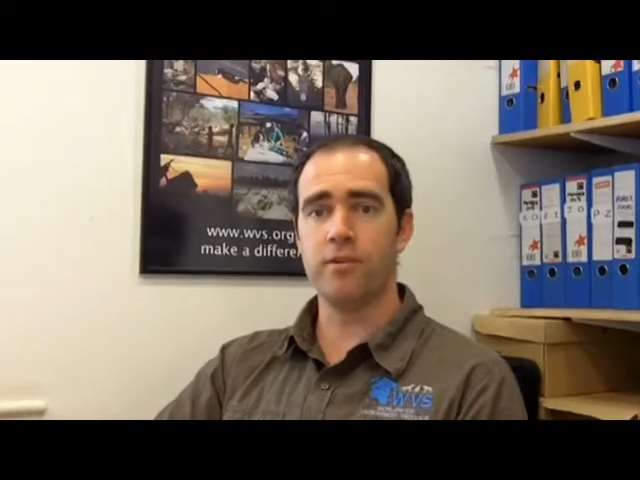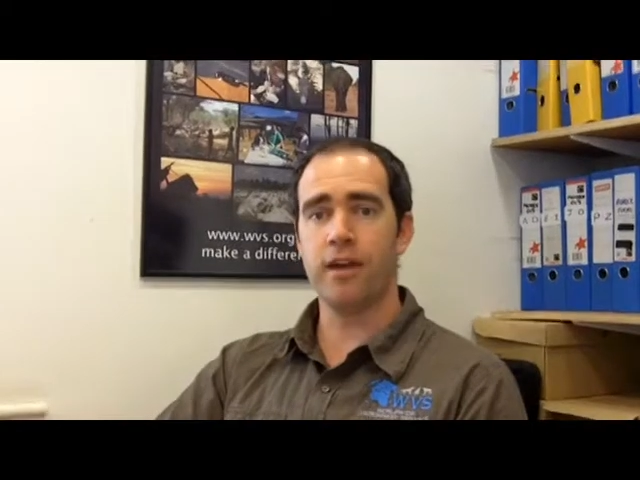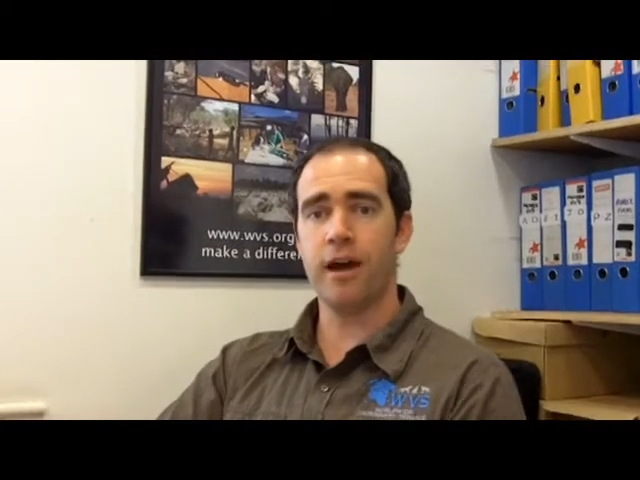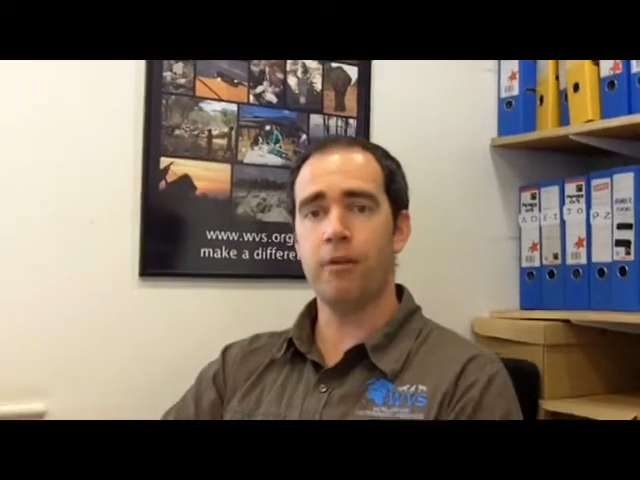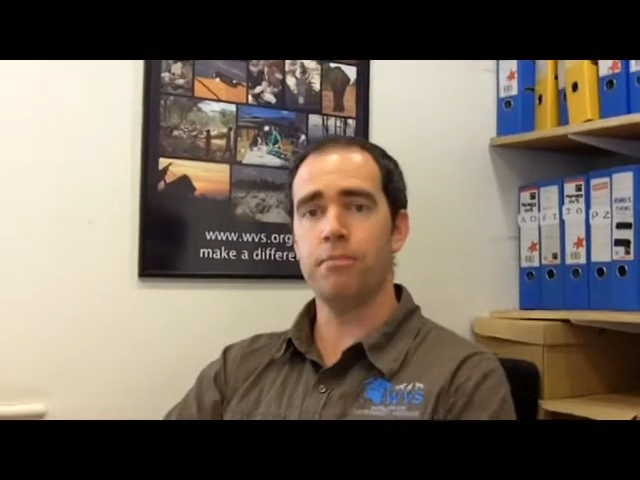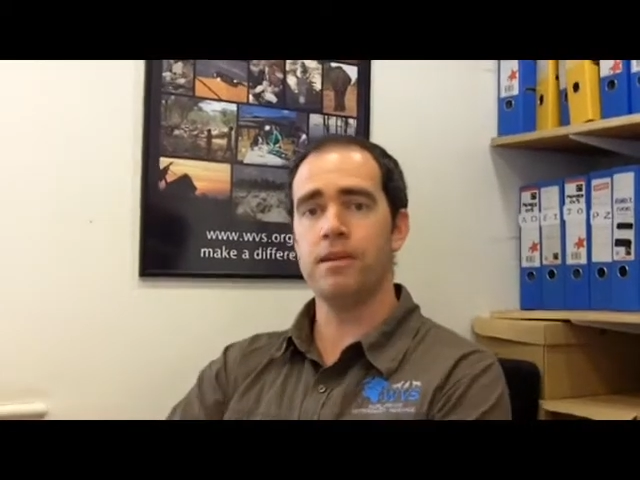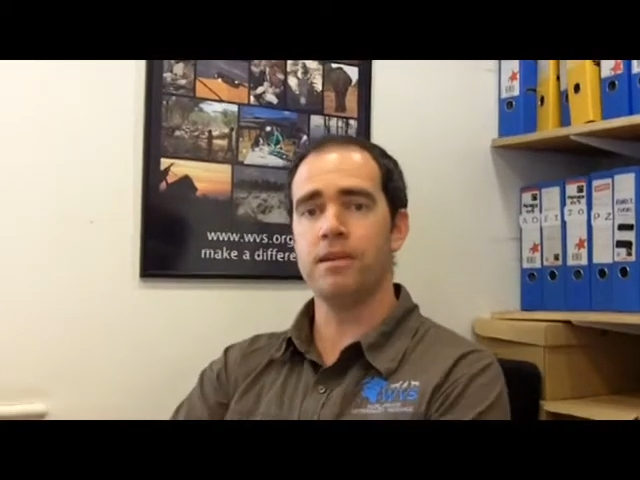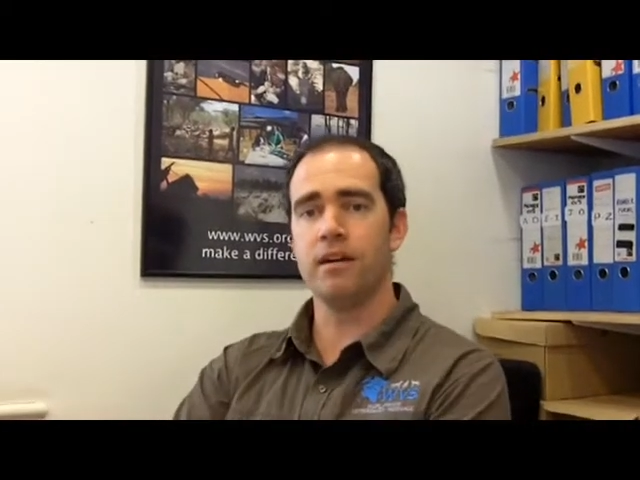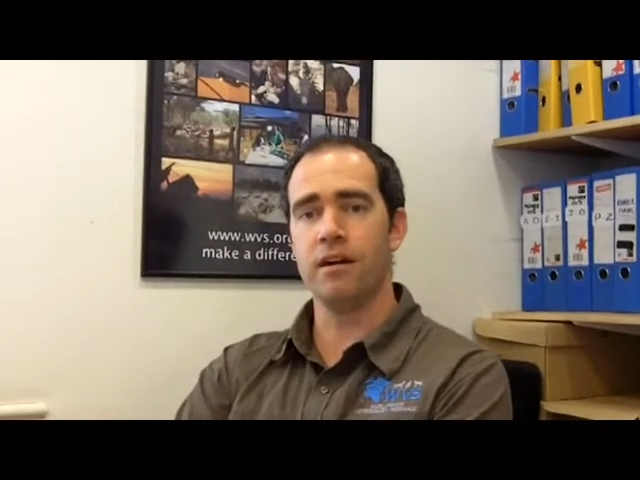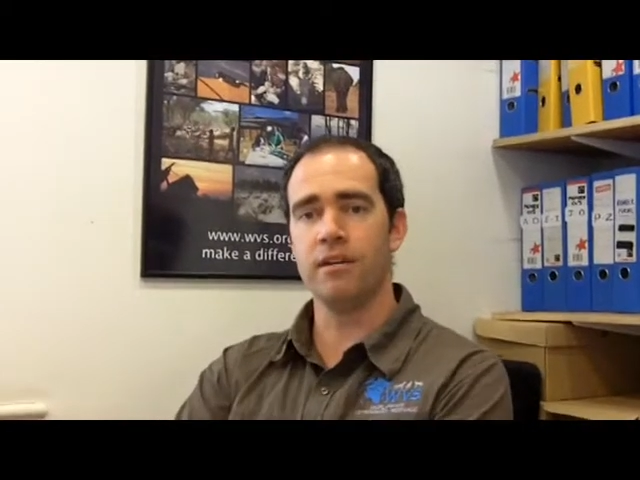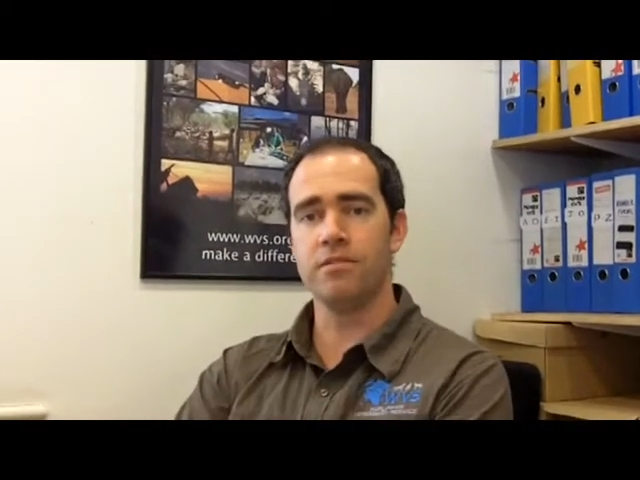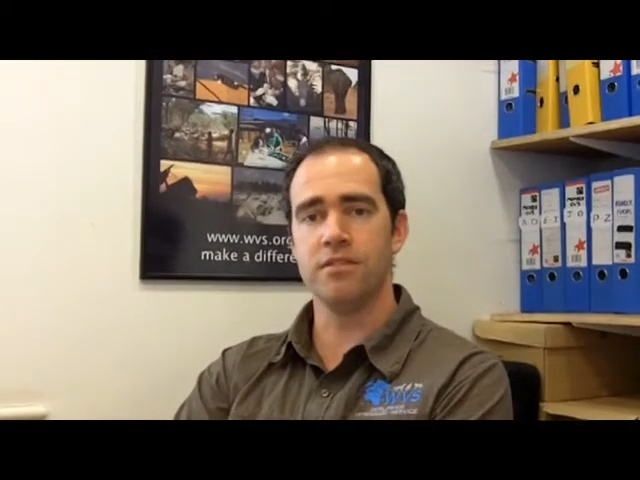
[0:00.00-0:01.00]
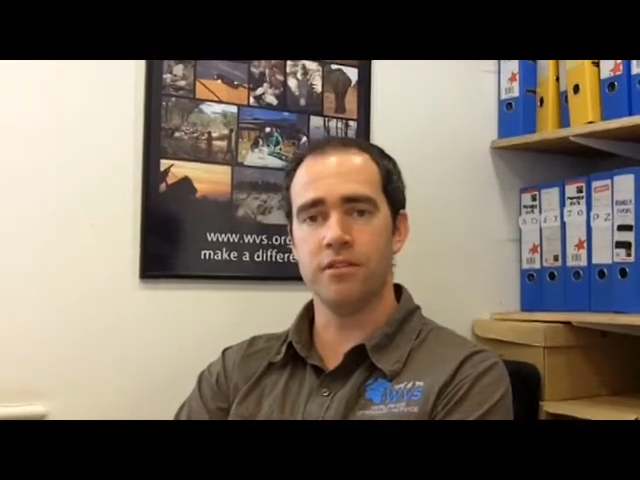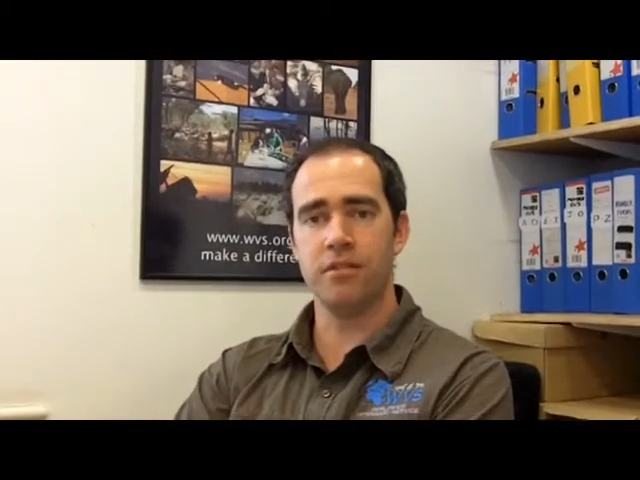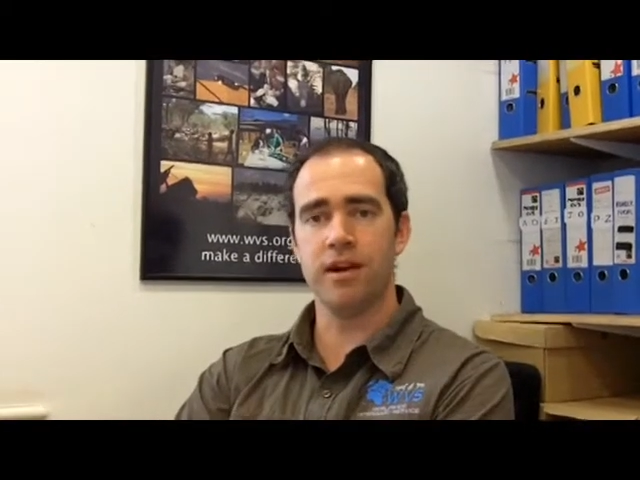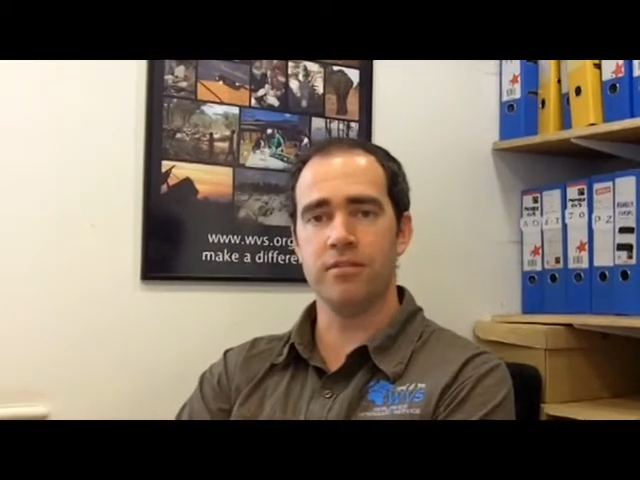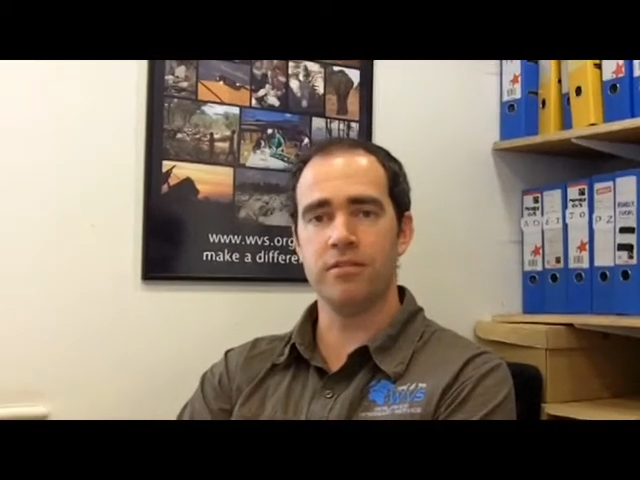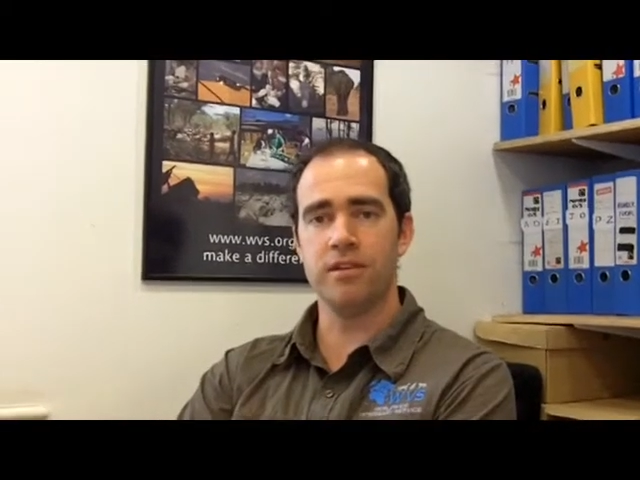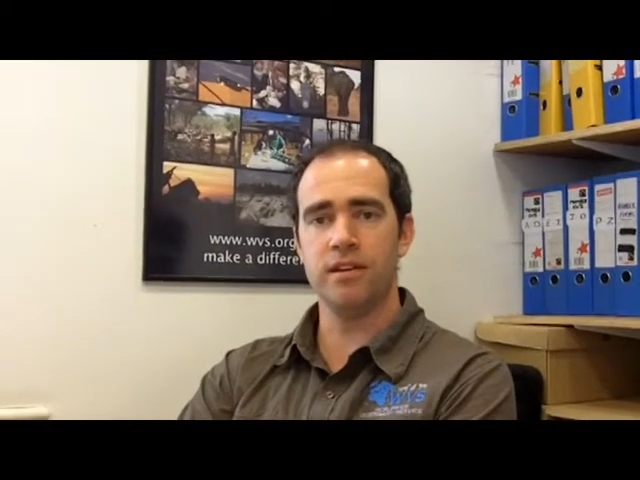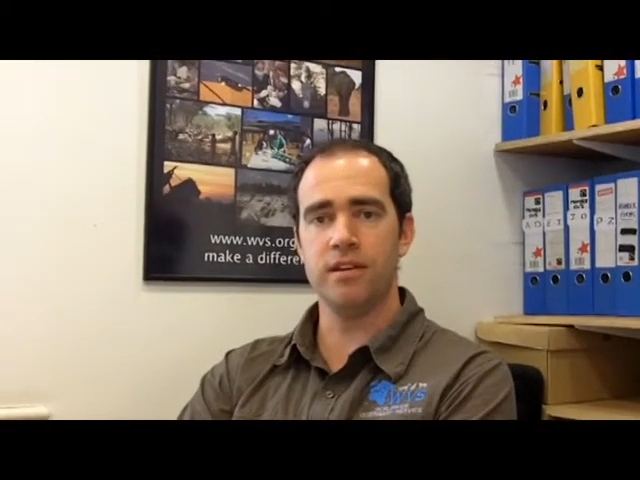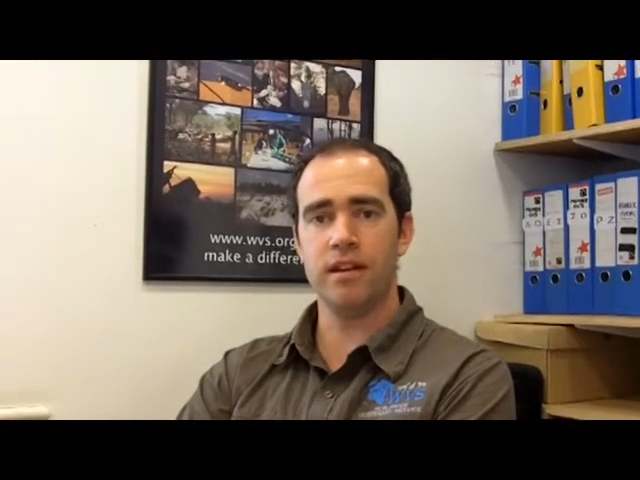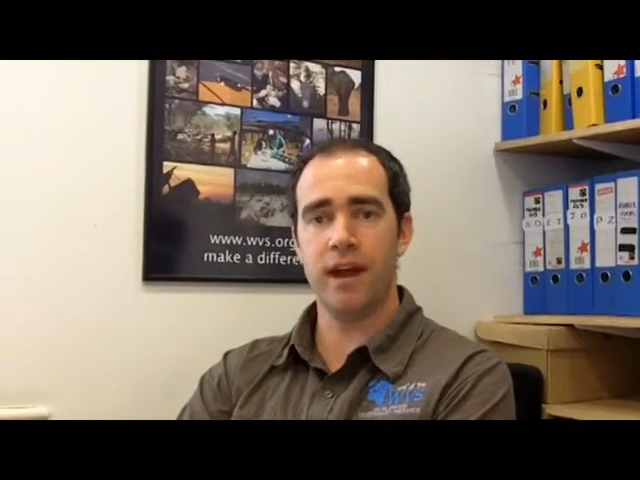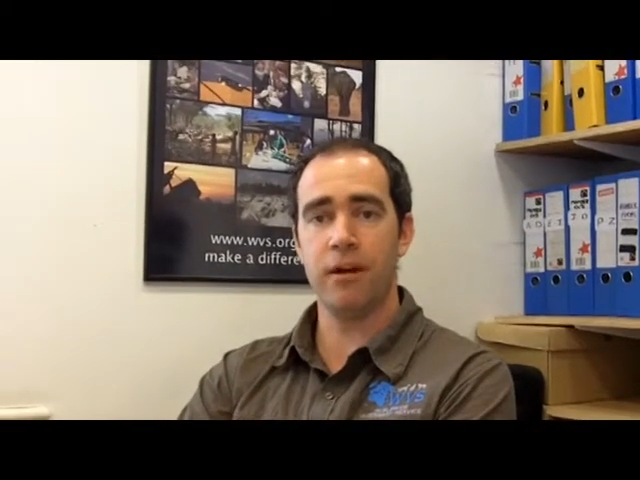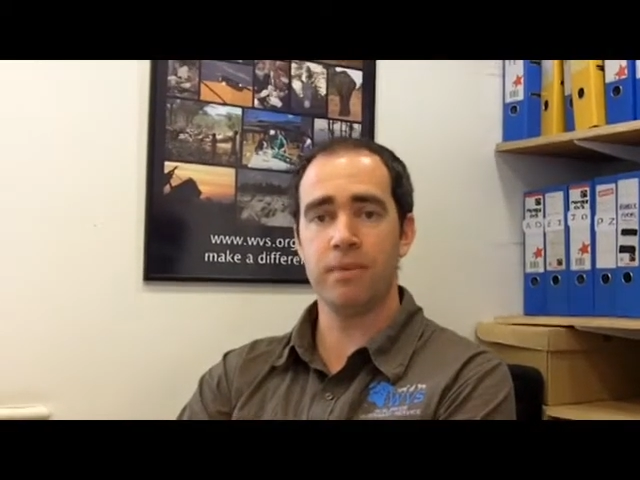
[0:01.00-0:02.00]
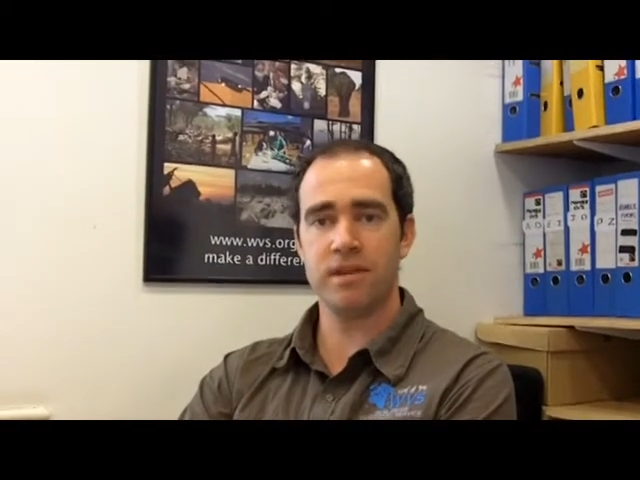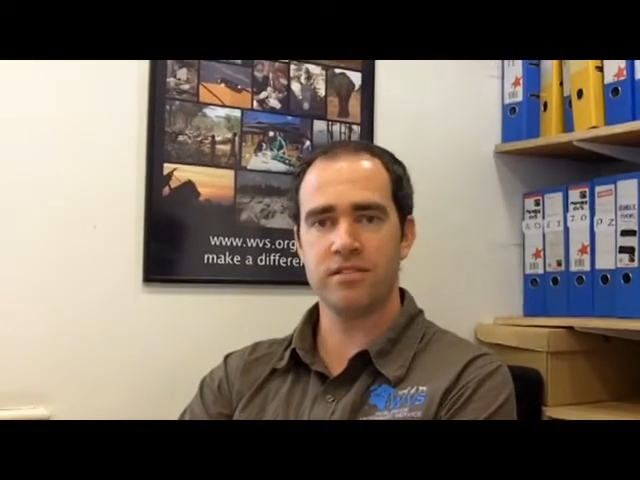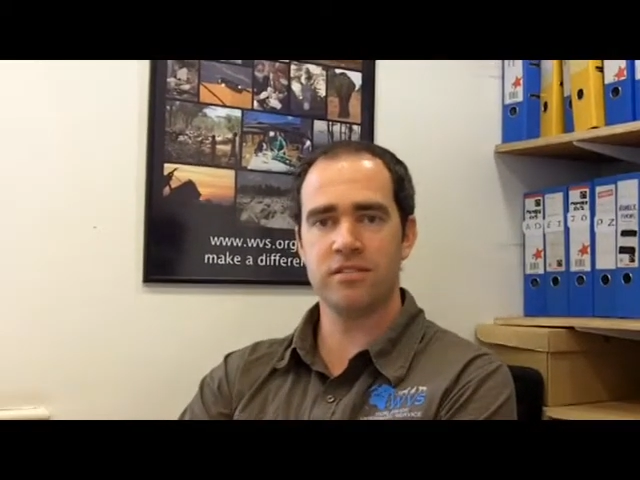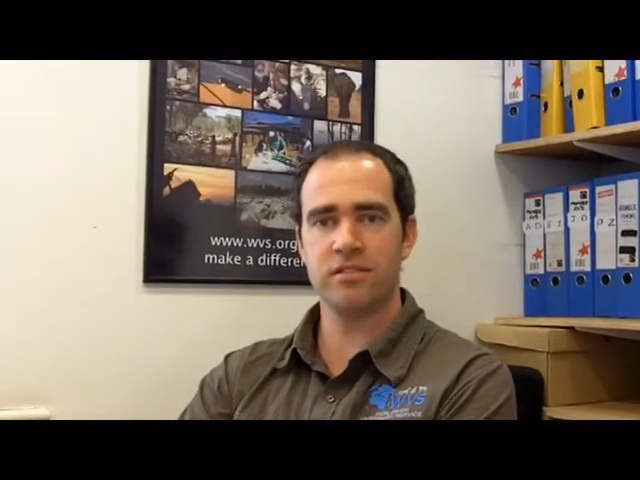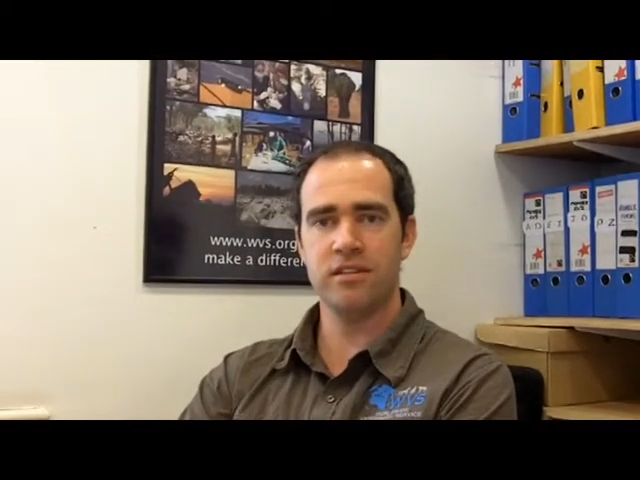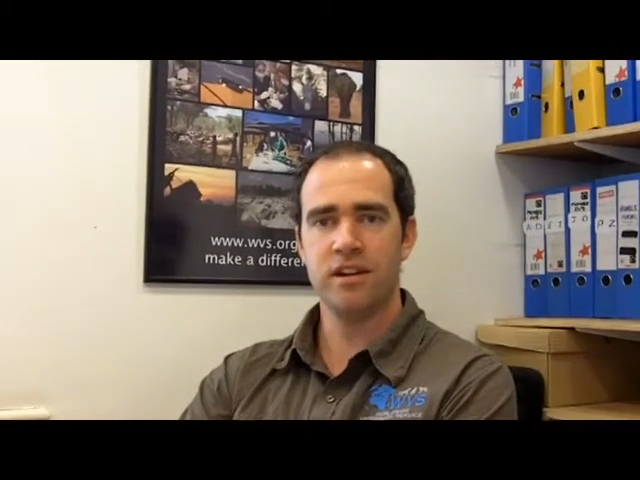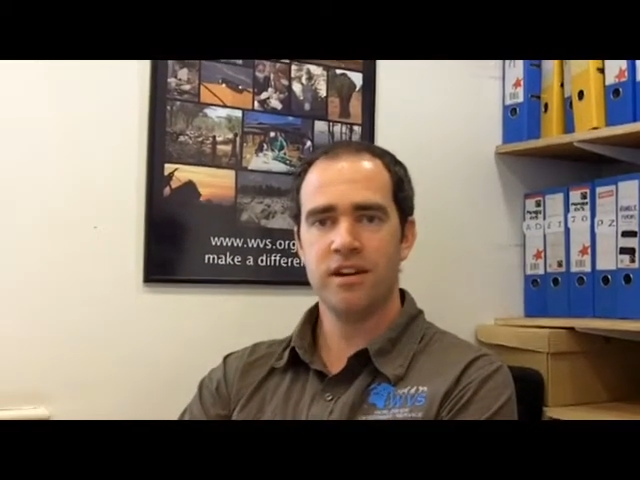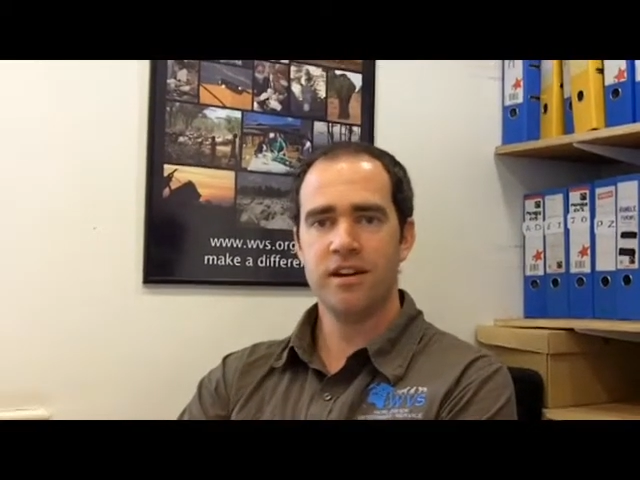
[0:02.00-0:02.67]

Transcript: in helping the guys on the ground in how best to